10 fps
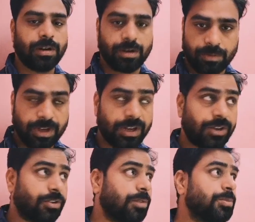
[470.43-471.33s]
Okay,
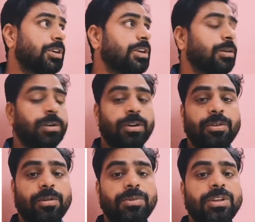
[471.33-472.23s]
drop the
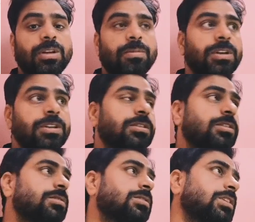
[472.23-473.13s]
table in the
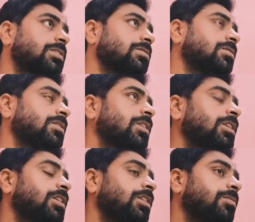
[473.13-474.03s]
sense,
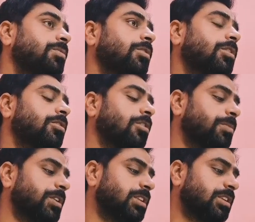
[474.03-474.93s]
if you are
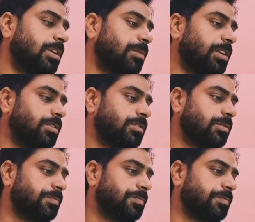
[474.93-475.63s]
dropping the tables,